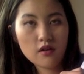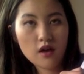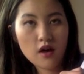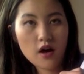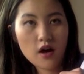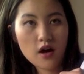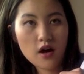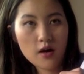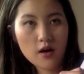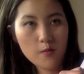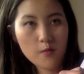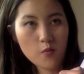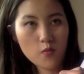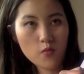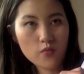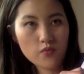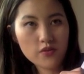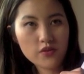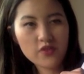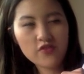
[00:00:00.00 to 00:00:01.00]

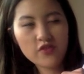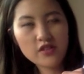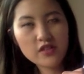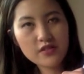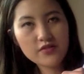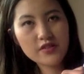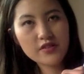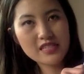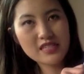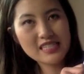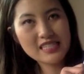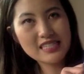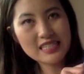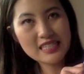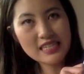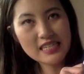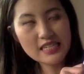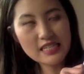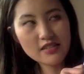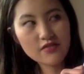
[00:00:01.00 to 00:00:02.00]
the front of your
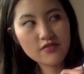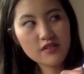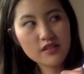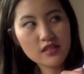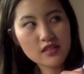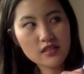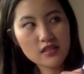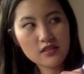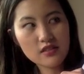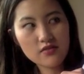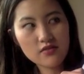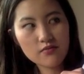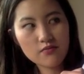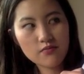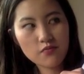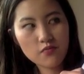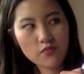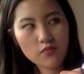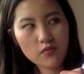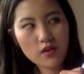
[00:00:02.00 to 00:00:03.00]
sleeve is
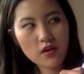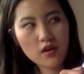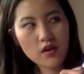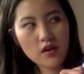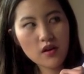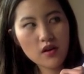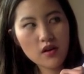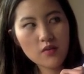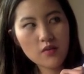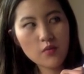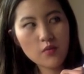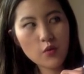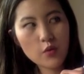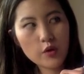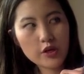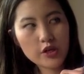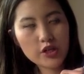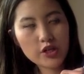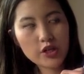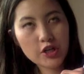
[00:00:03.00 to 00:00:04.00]

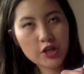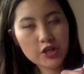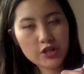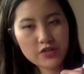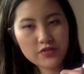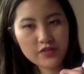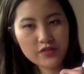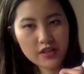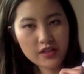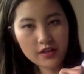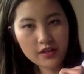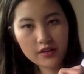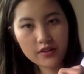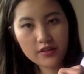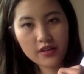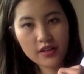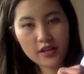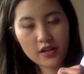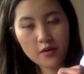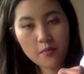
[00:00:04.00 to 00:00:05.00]
more curvy
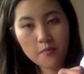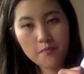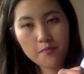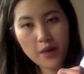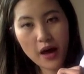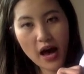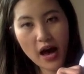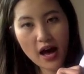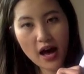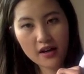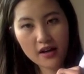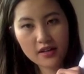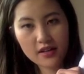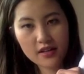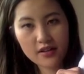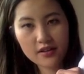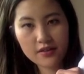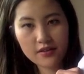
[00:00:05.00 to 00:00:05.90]
than your back.